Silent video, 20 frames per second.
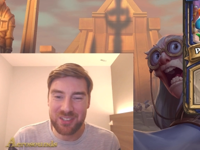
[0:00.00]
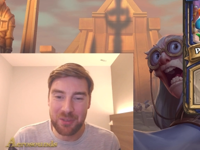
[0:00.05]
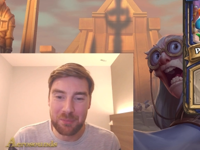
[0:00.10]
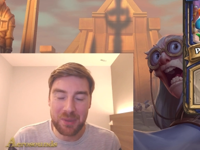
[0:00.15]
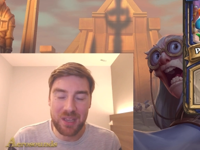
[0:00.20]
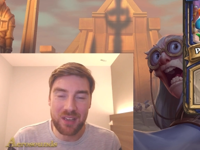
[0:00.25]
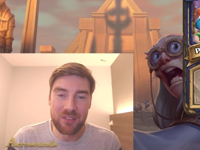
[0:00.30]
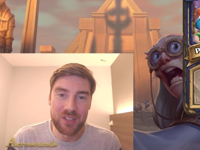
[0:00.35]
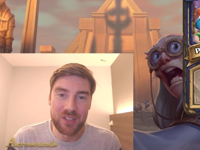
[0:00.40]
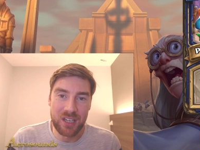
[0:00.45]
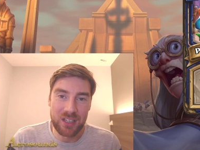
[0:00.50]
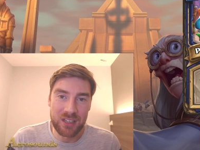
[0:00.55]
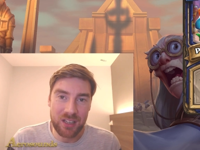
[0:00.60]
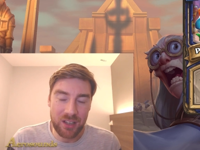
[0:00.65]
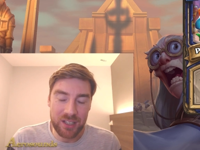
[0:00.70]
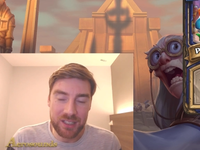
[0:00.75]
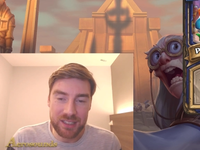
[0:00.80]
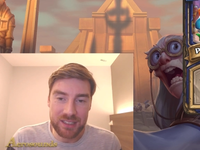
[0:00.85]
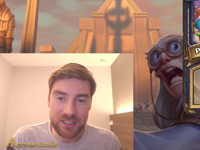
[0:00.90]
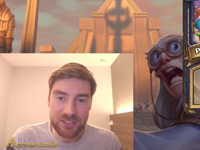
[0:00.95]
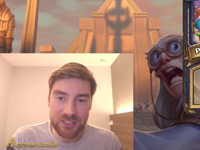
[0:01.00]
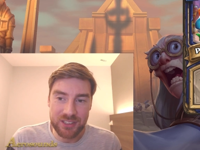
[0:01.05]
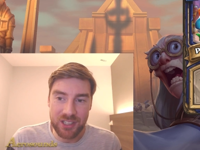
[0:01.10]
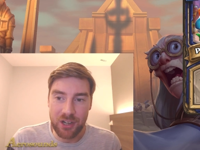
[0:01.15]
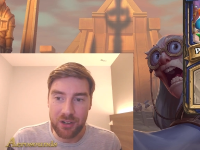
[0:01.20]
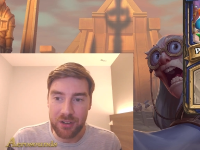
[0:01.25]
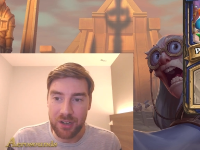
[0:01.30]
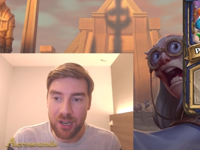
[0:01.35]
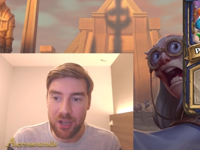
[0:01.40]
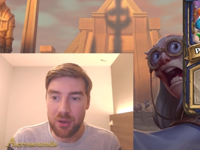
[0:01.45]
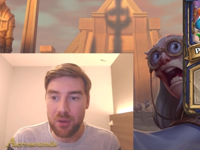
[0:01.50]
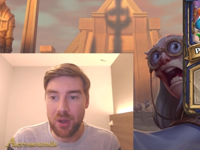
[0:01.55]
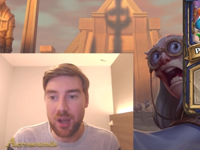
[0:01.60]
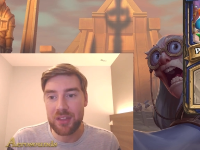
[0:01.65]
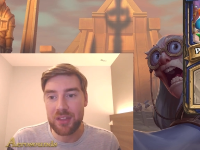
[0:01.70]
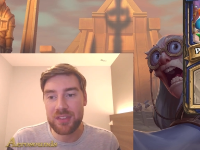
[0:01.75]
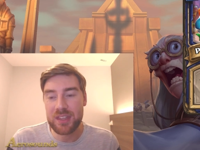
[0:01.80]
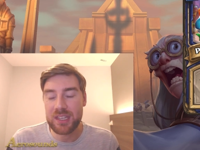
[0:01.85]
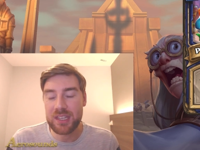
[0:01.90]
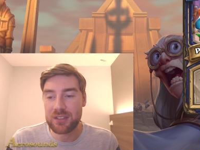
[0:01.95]
a bit of an unlikely scenario. I
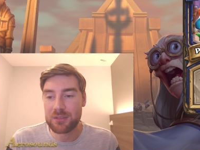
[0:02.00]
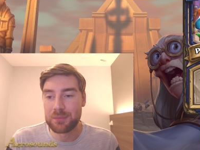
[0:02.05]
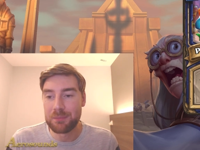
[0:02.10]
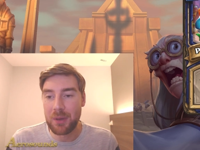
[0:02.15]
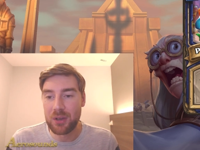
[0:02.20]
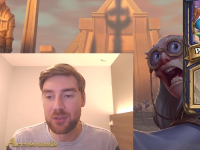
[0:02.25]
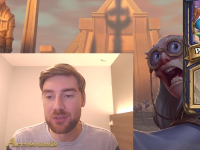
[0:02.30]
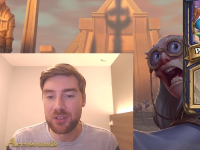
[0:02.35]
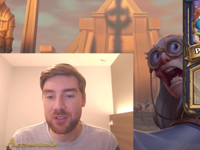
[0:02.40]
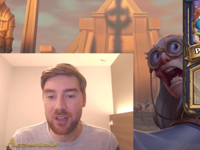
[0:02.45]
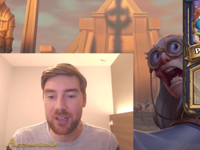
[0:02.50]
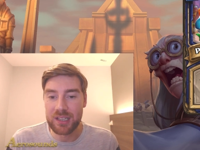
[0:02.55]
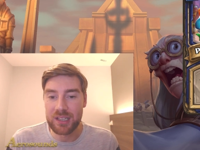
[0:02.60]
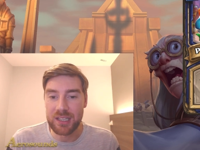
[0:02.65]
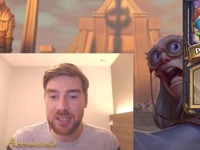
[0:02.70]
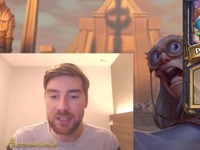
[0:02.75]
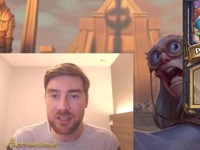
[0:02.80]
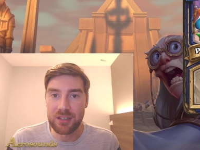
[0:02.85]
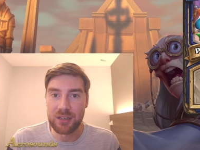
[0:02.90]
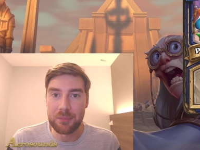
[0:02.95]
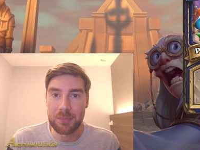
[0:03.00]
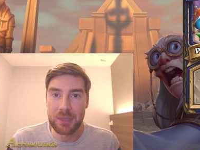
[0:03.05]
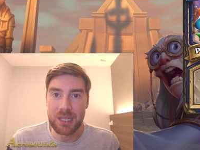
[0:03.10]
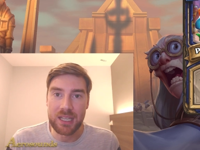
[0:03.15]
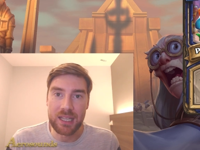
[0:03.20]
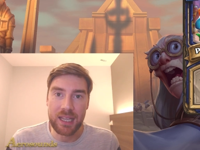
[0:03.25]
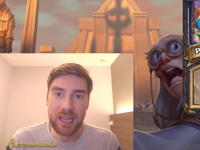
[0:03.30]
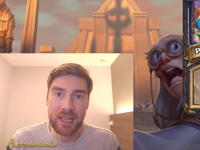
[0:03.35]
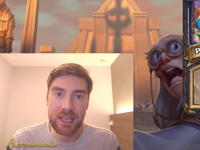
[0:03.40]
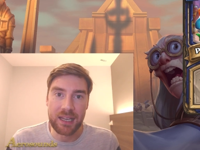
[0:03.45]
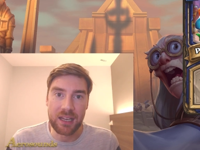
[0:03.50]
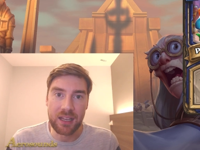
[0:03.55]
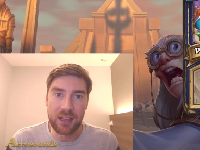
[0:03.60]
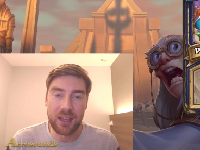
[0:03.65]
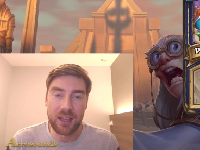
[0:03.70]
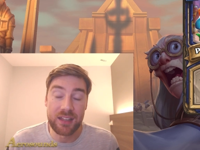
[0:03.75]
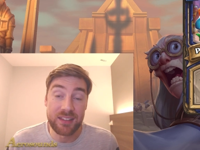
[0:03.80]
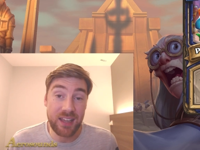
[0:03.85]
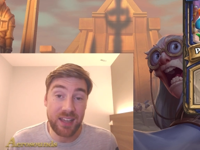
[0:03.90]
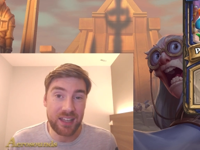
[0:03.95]
think it's most likely going to be in a,
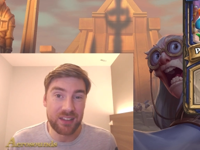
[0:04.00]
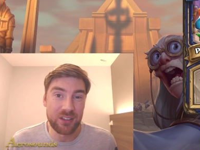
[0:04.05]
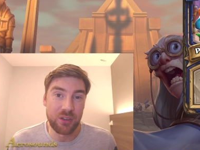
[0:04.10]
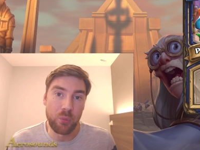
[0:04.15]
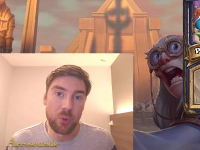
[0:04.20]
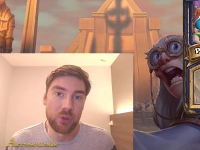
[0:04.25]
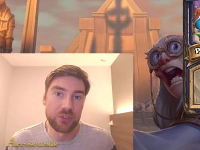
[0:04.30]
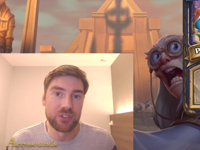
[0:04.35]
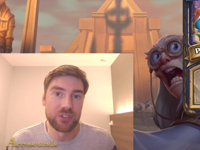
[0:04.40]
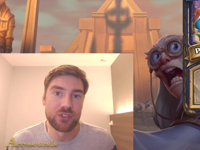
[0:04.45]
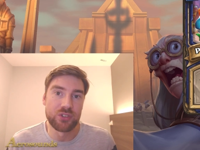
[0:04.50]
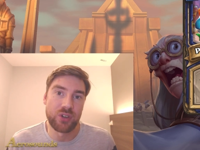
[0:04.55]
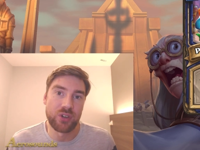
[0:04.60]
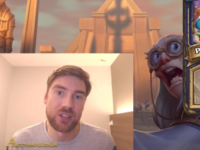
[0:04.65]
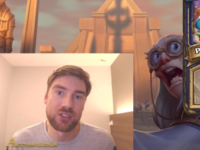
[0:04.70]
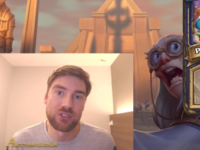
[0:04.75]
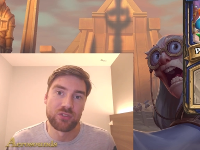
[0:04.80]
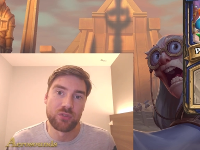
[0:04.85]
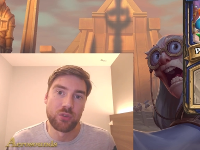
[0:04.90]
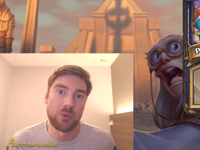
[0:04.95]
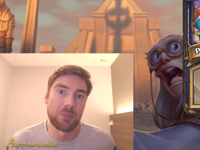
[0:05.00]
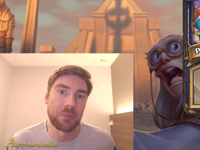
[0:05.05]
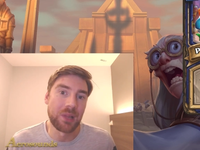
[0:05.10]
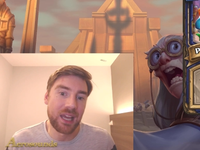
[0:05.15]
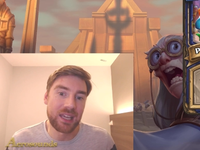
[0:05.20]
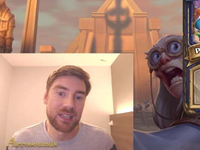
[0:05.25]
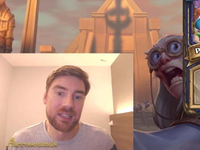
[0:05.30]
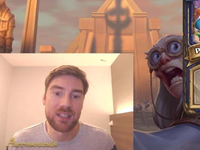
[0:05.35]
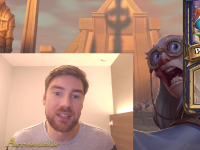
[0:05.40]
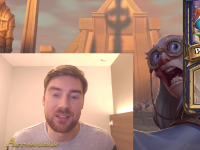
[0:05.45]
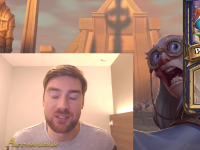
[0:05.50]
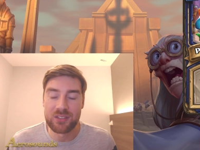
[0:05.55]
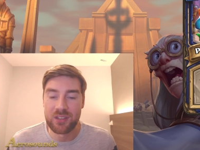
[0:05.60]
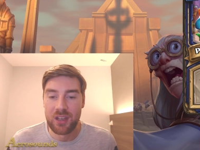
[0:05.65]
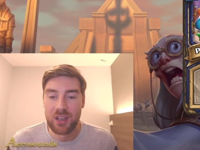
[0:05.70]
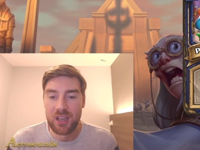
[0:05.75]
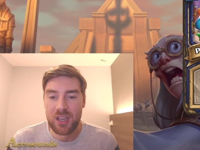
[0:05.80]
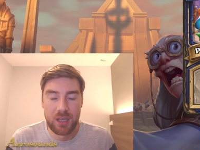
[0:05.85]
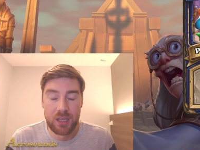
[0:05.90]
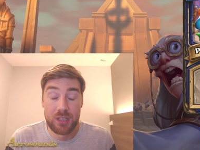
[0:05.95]
a deck that wants to transform lackeys.
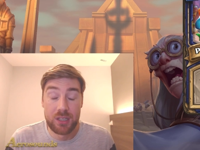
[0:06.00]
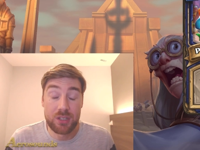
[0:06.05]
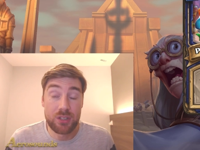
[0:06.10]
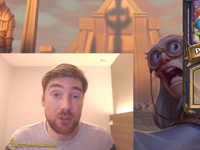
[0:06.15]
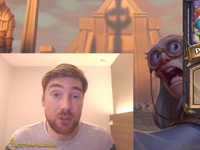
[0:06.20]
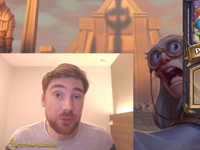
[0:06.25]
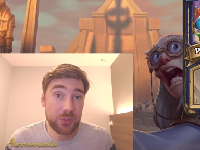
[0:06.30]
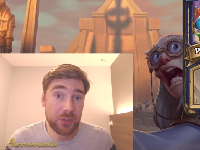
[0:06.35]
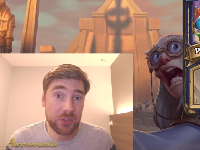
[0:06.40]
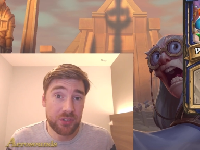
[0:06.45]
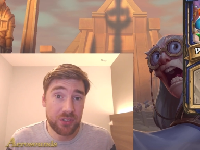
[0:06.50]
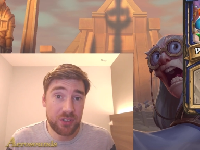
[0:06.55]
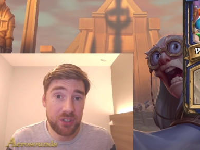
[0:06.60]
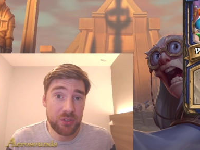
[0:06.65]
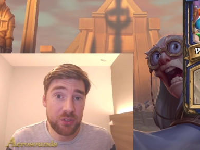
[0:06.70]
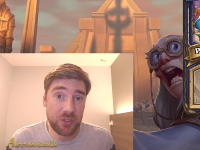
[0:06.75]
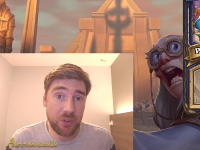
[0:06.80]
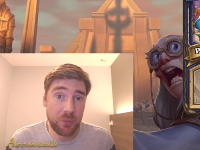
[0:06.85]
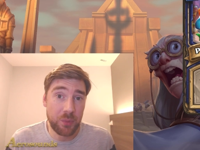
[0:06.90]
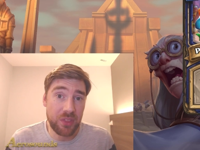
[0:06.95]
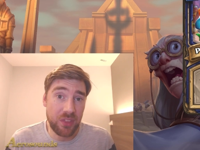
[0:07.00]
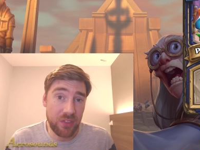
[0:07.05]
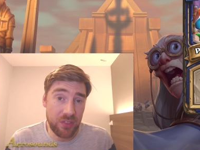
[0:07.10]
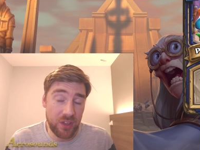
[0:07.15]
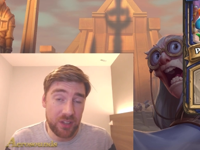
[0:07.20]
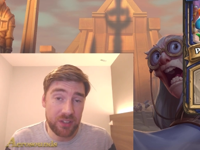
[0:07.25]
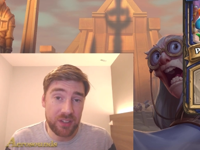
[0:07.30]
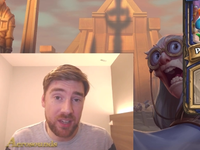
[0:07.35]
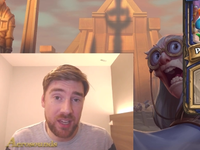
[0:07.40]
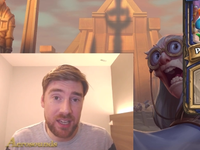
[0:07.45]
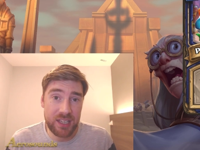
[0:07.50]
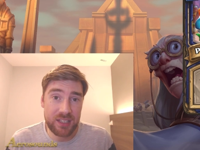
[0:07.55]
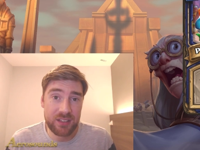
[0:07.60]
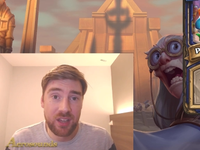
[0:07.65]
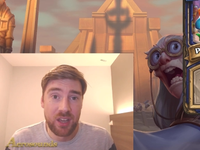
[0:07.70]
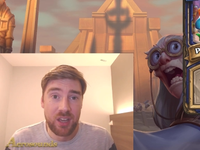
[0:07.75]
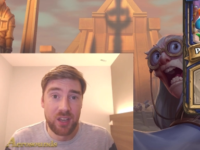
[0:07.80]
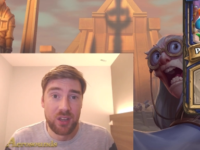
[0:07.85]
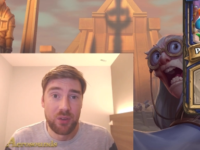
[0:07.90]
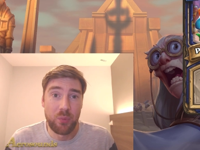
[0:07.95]
You could also use it with the Thunderhead,
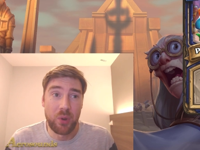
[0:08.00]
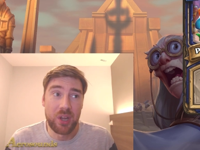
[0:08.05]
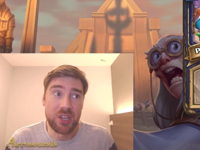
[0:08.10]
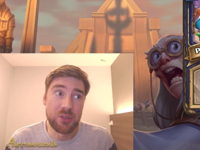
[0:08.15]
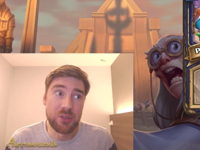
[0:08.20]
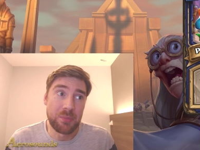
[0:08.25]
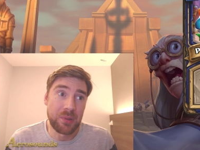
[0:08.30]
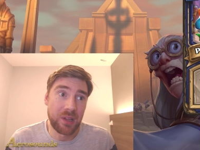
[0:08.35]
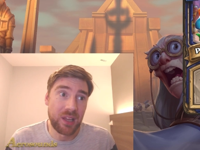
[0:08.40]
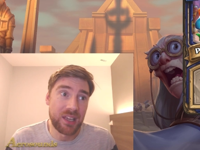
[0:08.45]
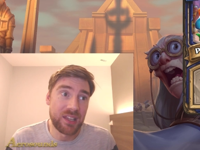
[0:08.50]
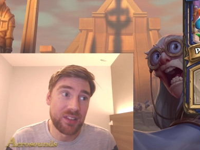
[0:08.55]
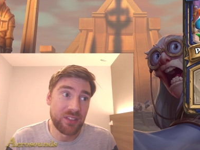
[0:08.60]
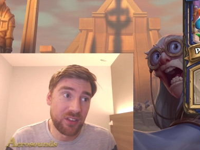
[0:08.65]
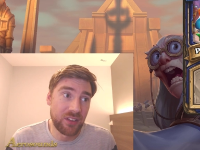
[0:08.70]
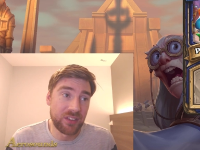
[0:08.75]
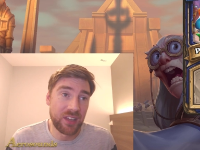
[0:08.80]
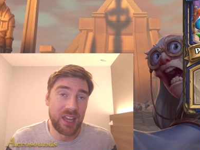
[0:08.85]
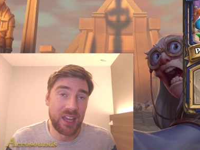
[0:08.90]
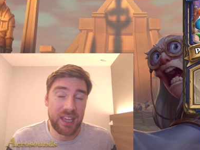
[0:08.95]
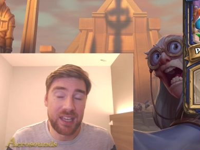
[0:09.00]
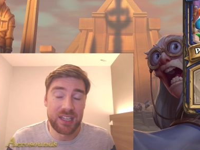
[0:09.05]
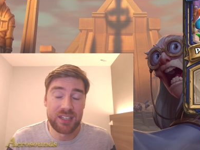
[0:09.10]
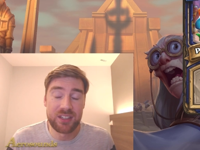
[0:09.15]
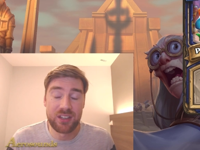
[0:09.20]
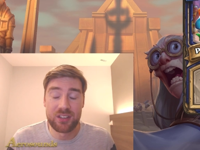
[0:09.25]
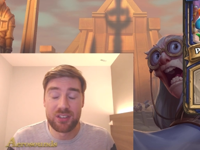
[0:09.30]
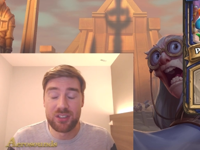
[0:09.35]
where you play Thunderhead,